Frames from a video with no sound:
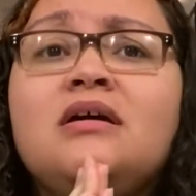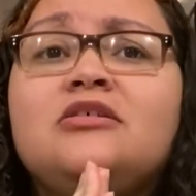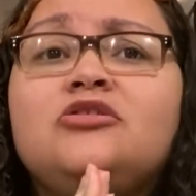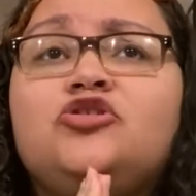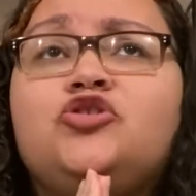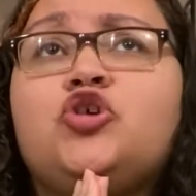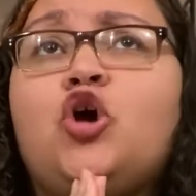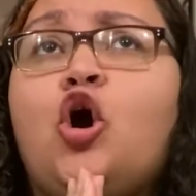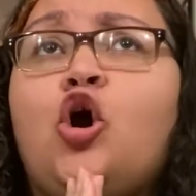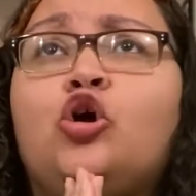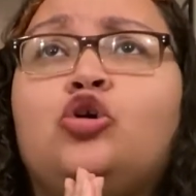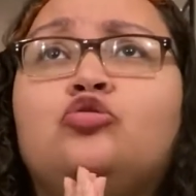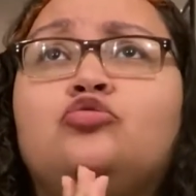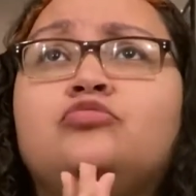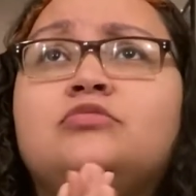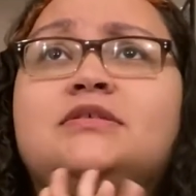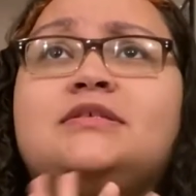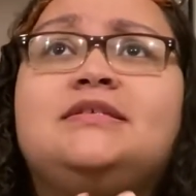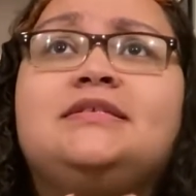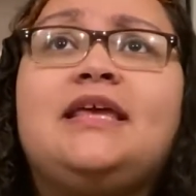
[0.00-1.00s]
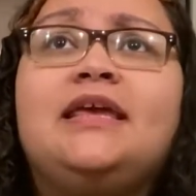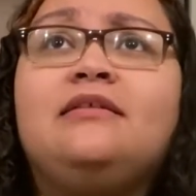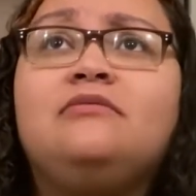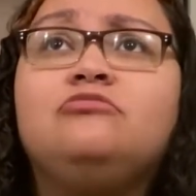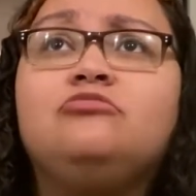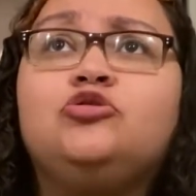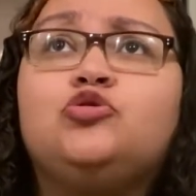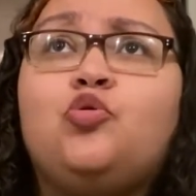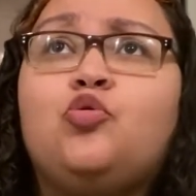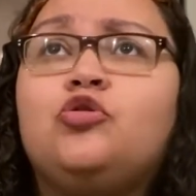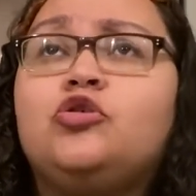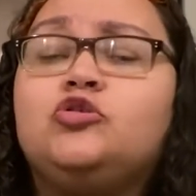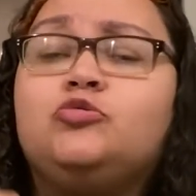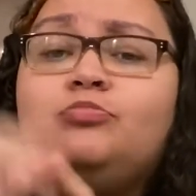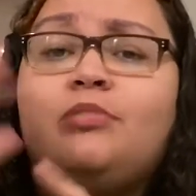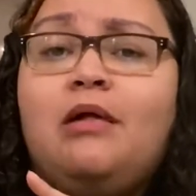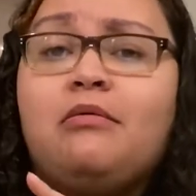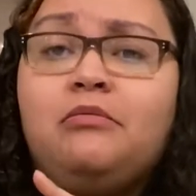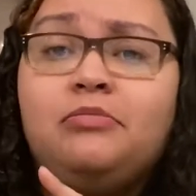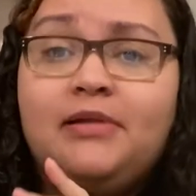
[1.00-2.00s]
Charles St. George,
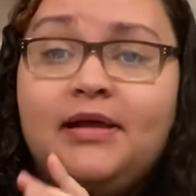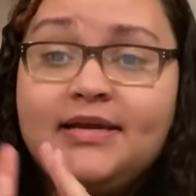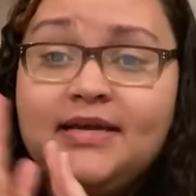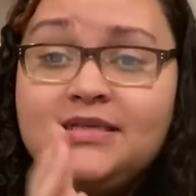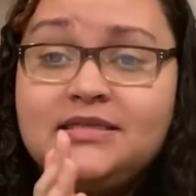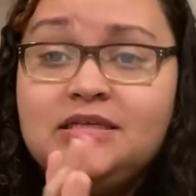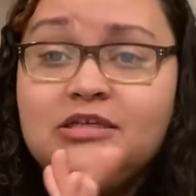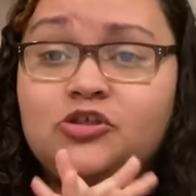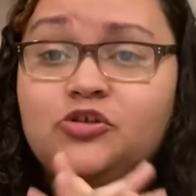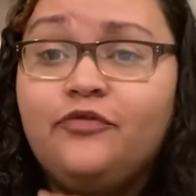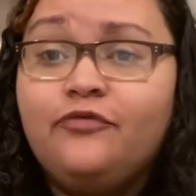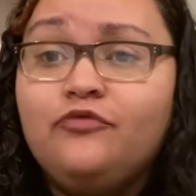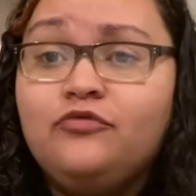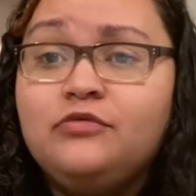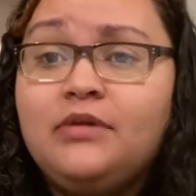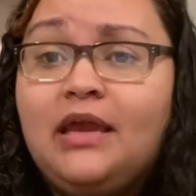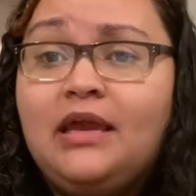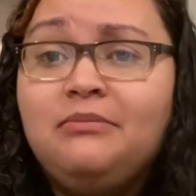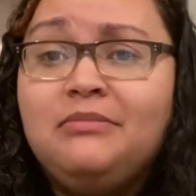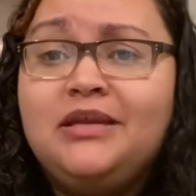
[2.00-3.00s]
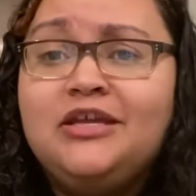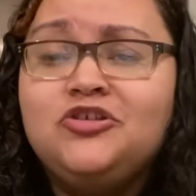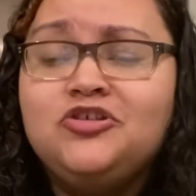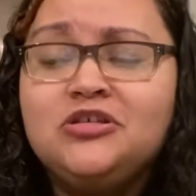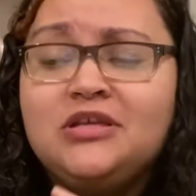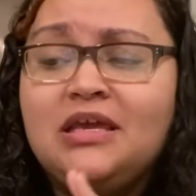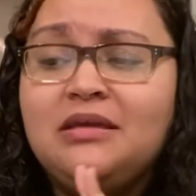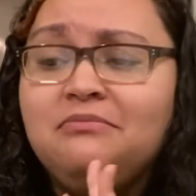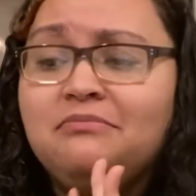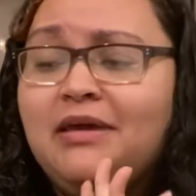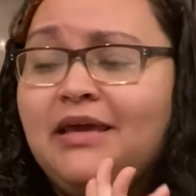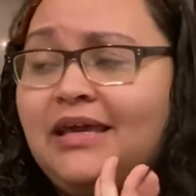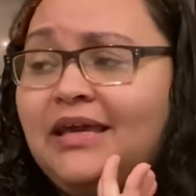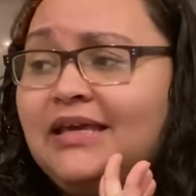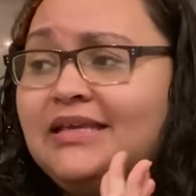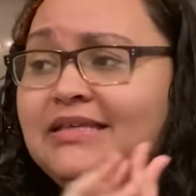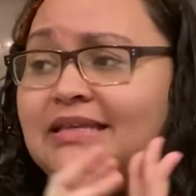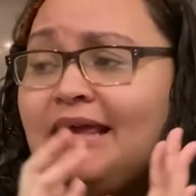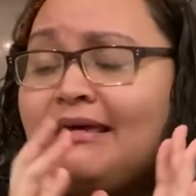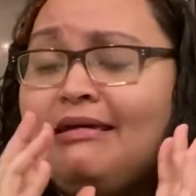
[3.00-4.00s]
blah, blah, blah. He has such a full name. And he just keep making
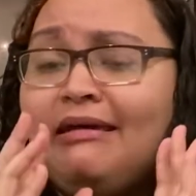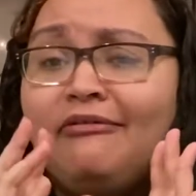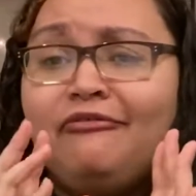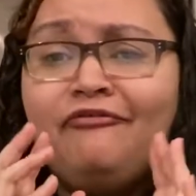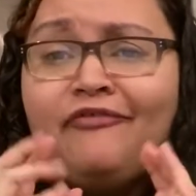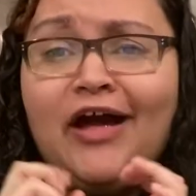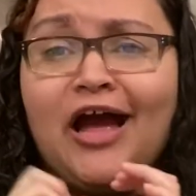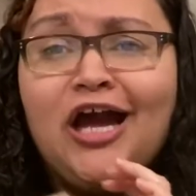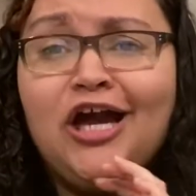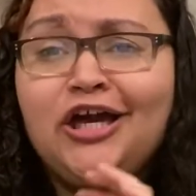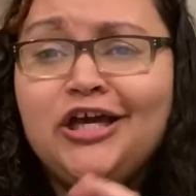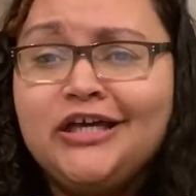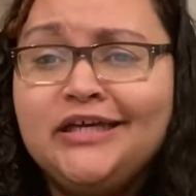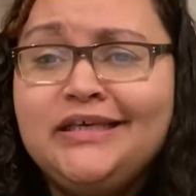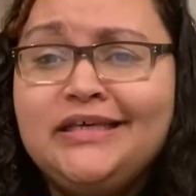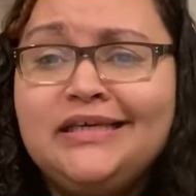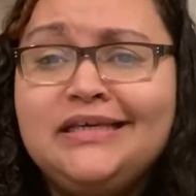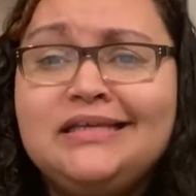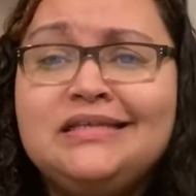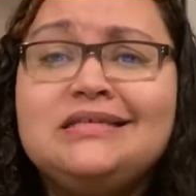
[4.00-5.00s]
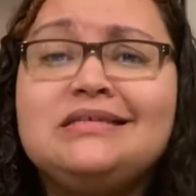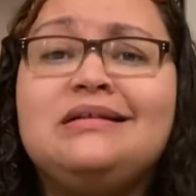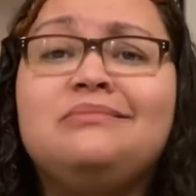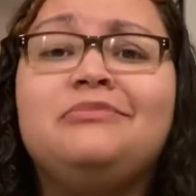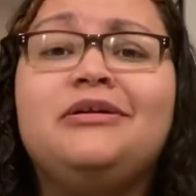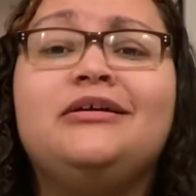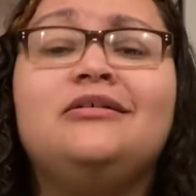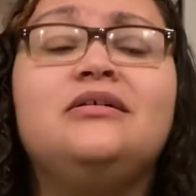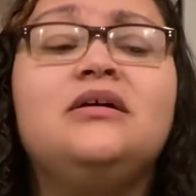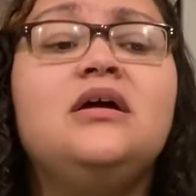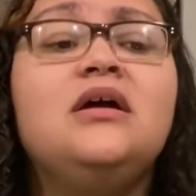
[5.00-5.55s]
his campfire cookies. And I'm like,